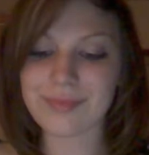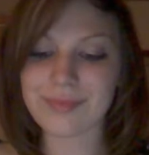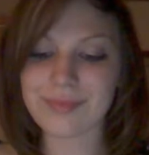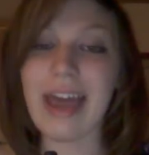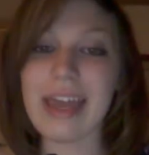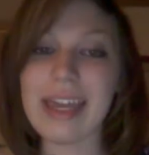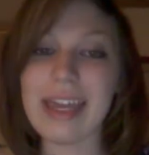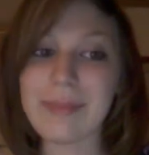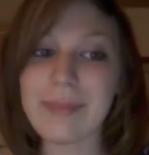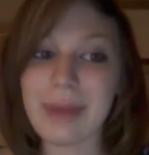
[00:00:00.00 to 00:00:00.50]

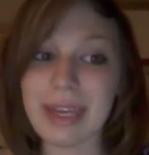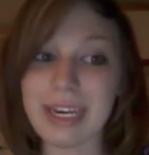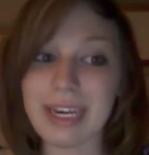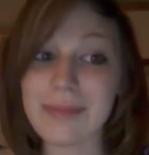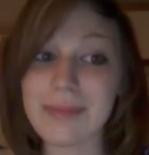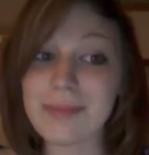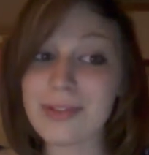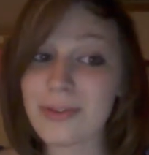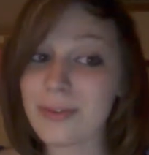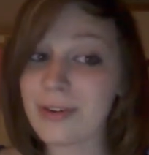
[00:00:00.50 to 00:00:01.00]
Hi, my
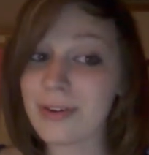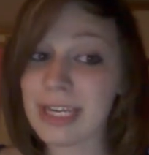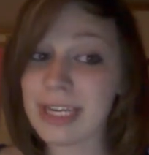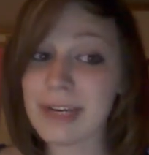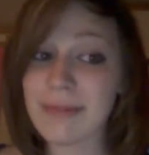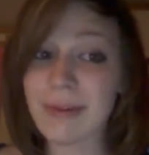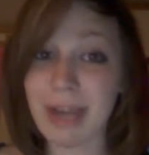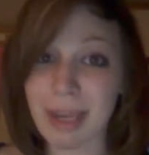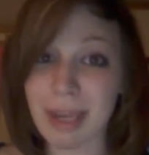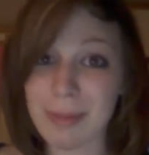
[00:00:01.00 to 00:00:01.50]
name's Courtney
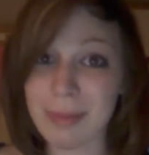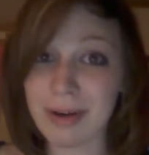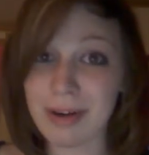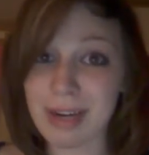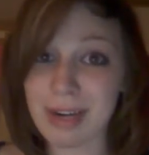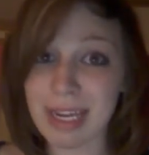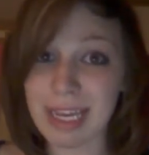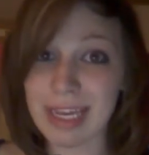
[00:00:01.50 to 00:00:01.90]
Wymer,